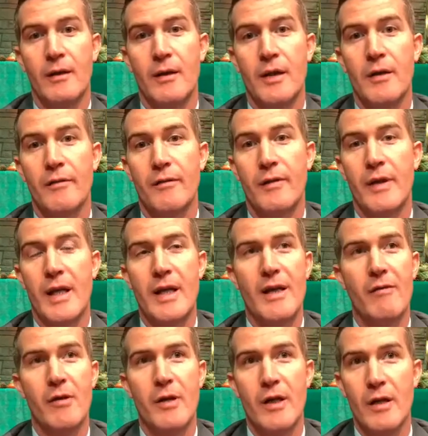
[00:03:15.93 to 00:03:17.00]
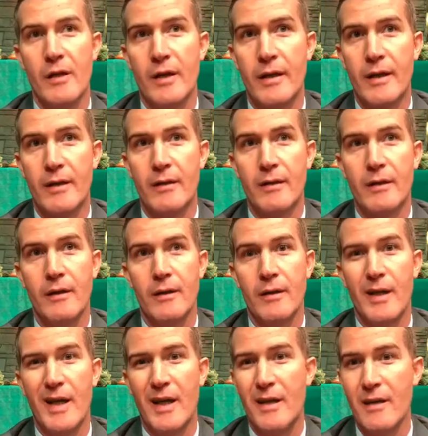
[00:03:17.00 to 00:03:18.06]
If they never hear
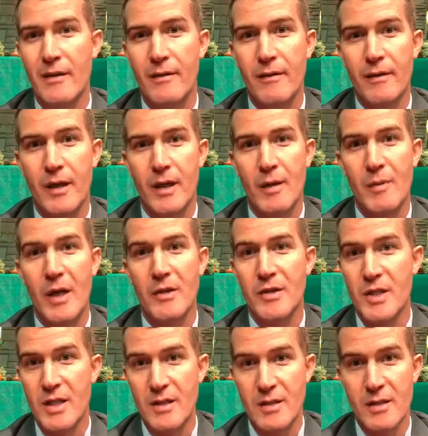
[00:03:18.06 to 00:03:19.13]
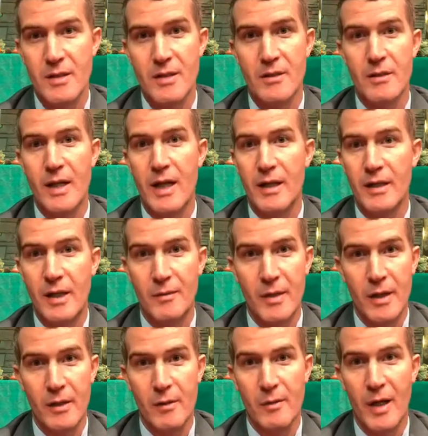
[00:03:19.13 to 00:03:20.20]
anything about Jesus or God coming
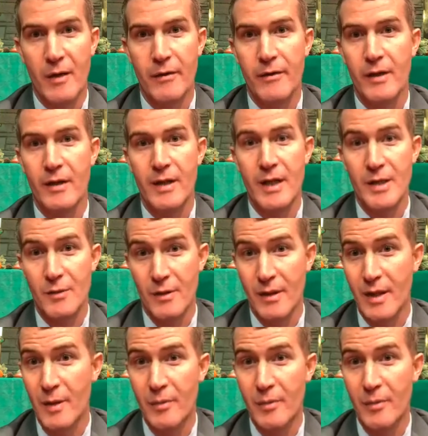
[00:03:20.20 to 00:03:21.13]
out of your mouth, then guess what?